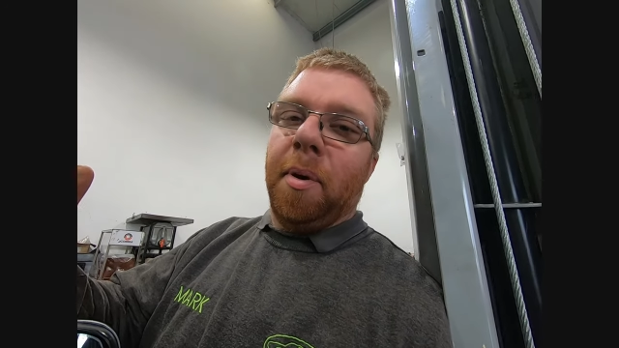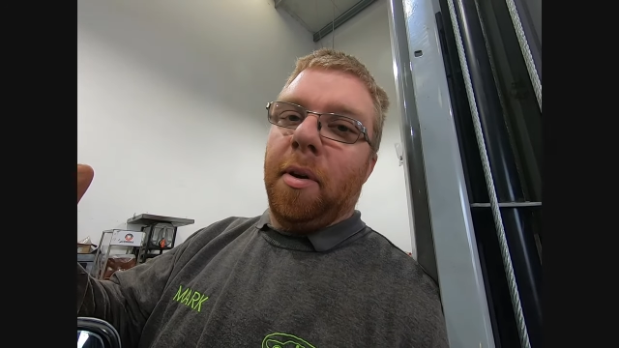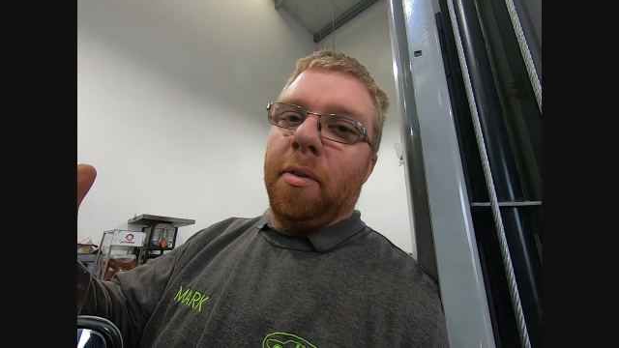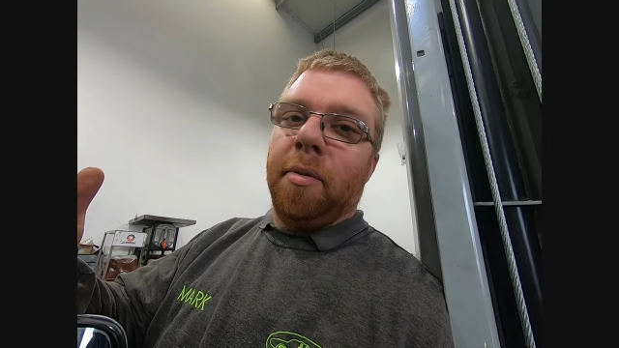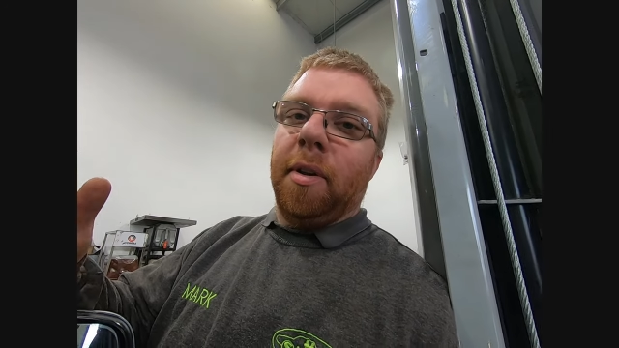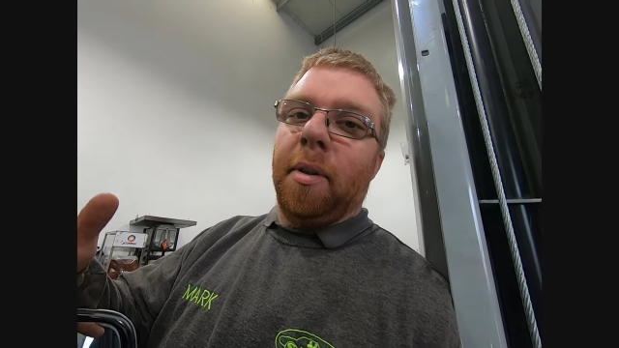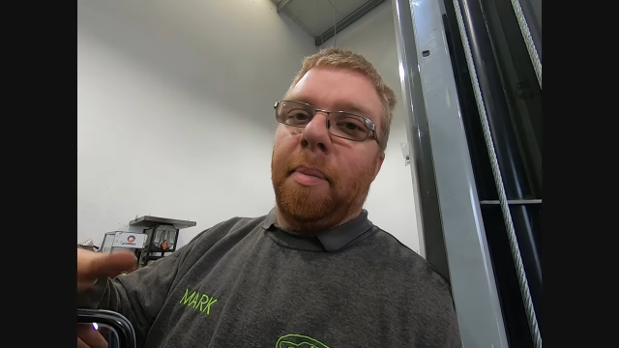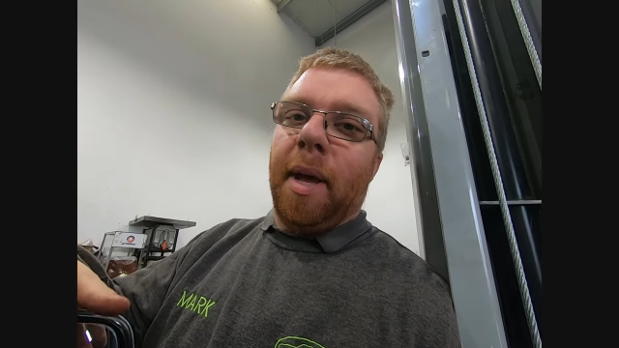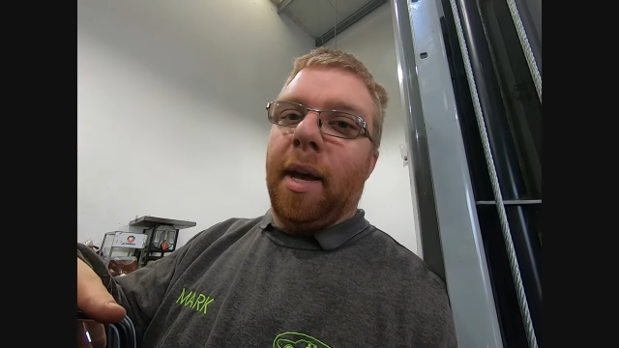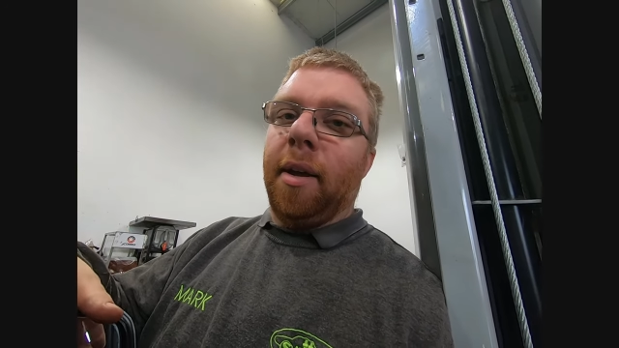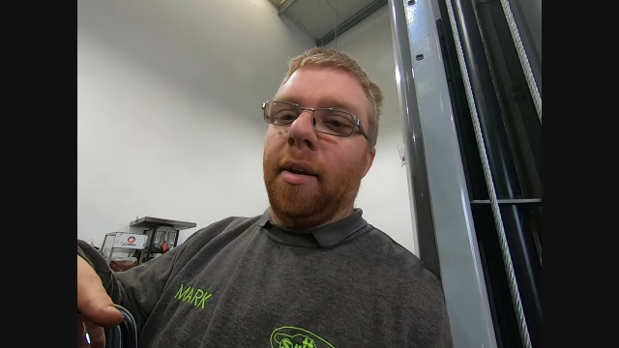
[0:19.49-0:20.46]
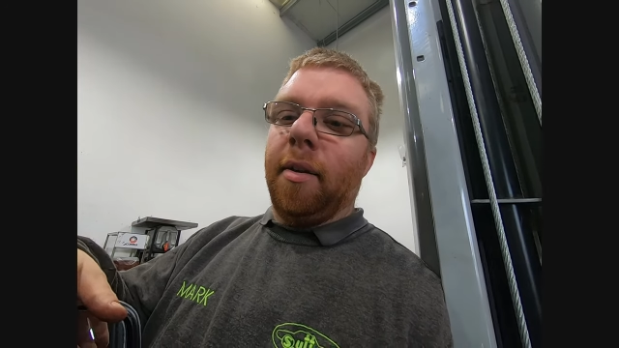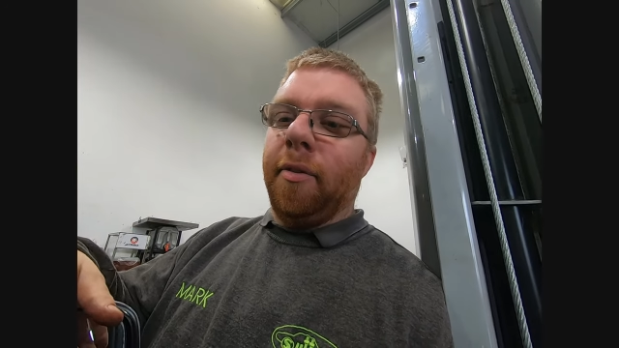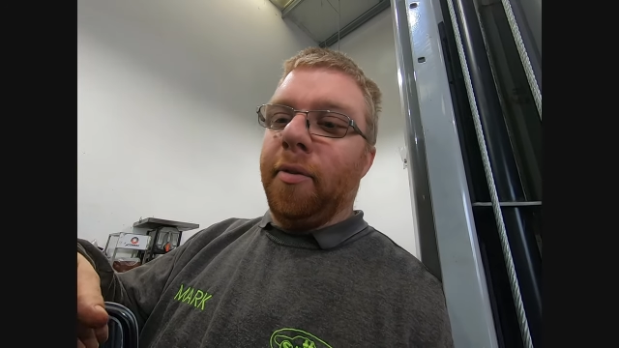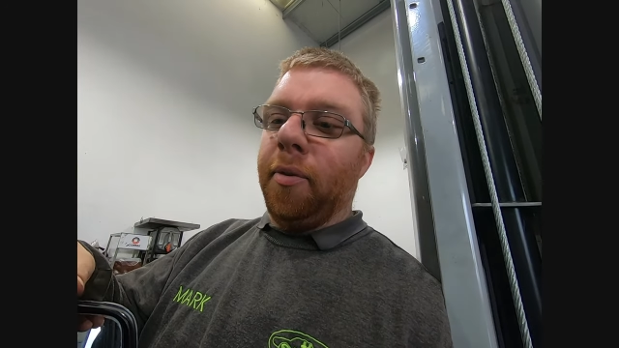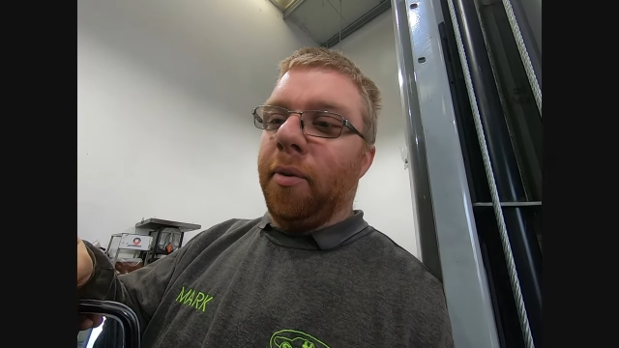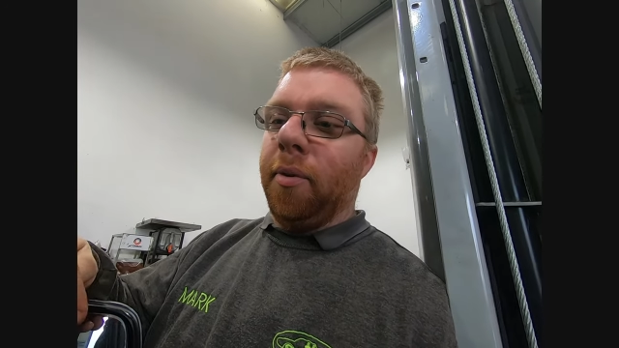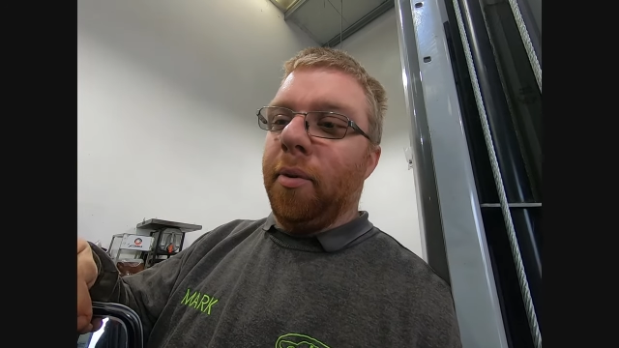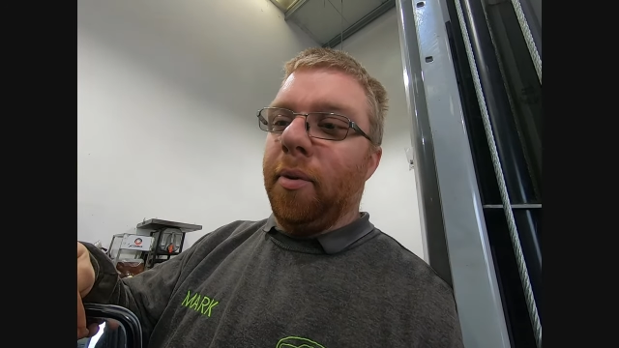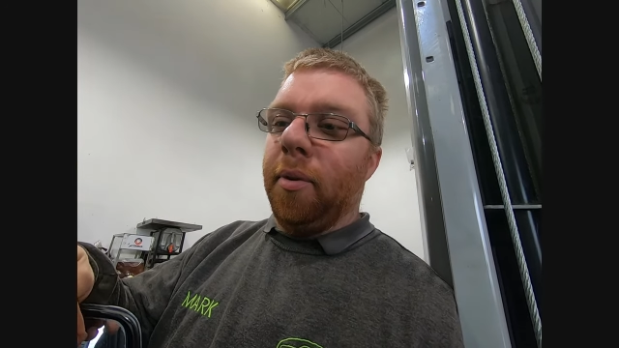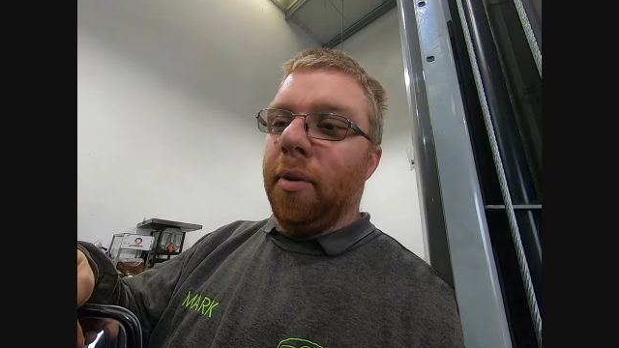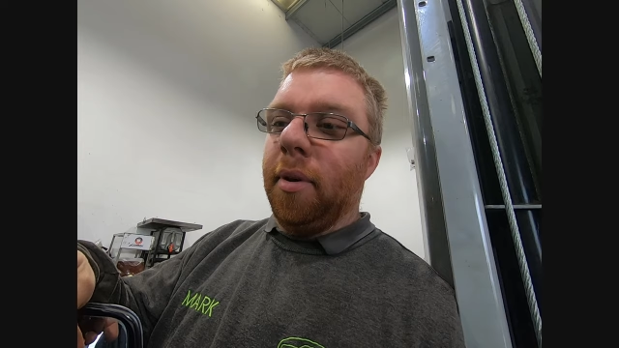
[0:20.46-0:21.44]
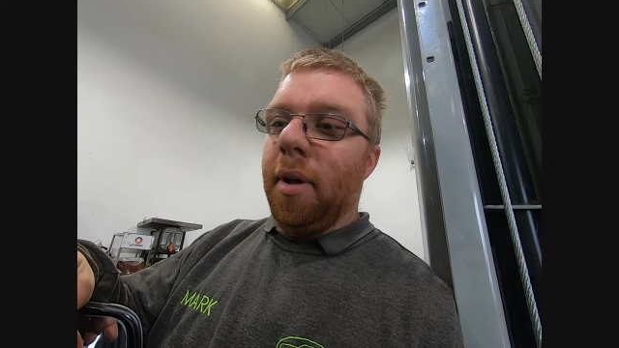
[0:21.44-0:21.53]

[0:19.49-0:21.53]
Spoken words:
parked around the back for